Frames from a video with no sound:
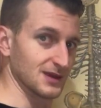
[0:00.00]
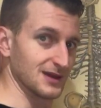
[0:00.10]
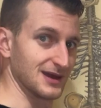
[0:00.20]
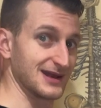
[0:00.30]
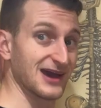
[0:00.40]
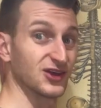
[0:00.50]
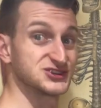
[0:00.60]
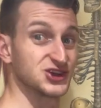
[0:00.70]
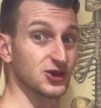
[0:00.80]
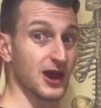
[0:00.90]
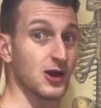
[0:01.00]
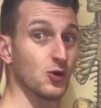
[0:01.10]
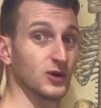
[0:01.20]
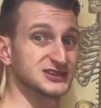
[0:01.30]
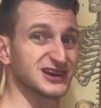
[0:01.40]
And now let's show you
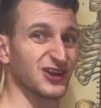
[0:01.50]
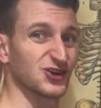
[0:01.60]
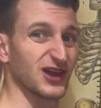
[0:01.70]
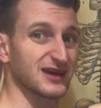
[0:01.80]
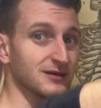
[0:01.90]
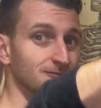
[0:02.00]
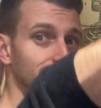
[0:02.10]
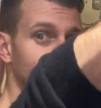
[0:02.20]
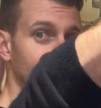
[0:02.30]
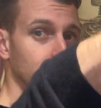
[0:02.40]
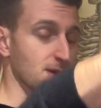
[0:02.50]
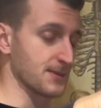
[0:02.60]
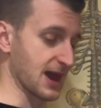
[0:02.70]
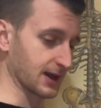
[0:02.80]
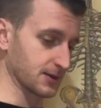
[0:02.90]
what it's going to look like from the
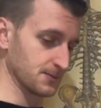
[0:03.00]
back.